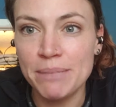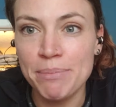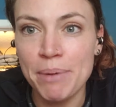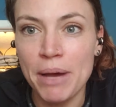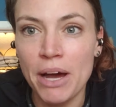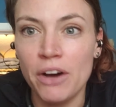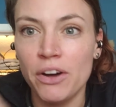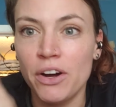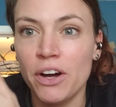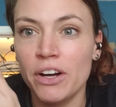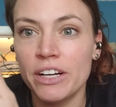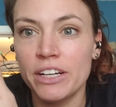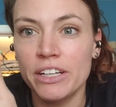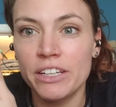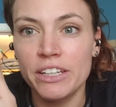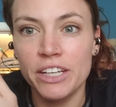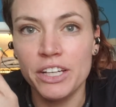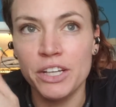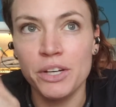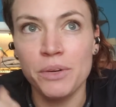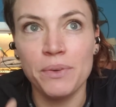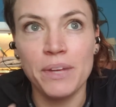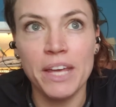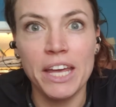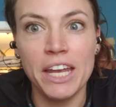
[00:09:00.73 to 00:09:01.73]
about,
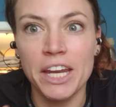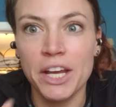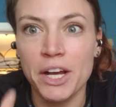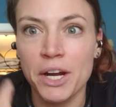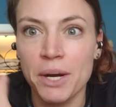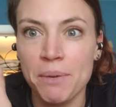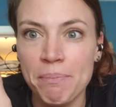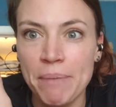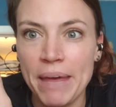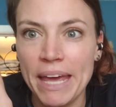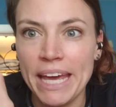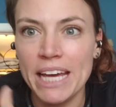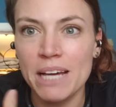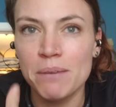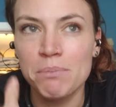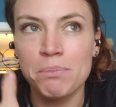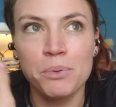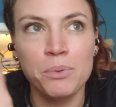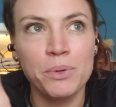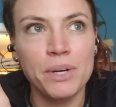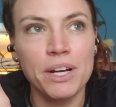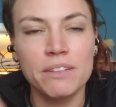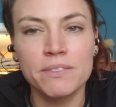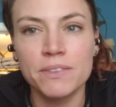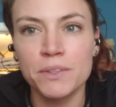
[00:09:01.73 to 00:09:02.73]
getting our makeup or
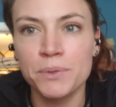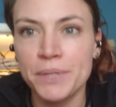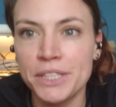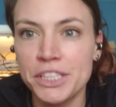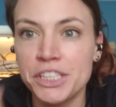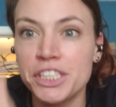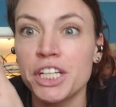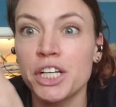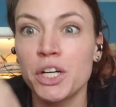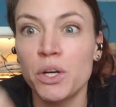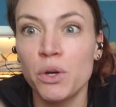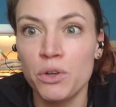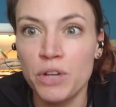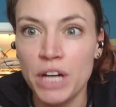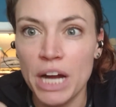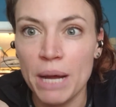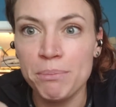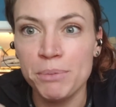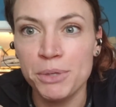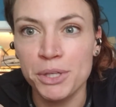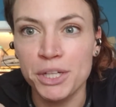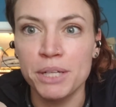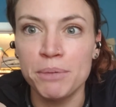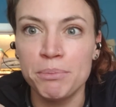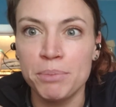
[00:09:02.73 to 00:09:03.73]
whatever, we just said, go grab
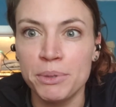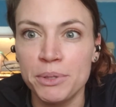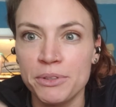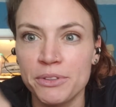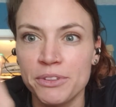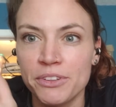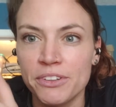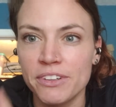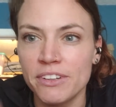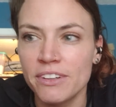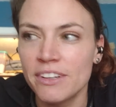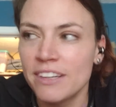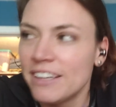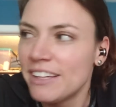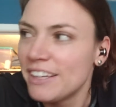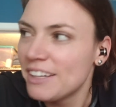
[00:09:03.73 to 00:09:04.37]
your caboodle,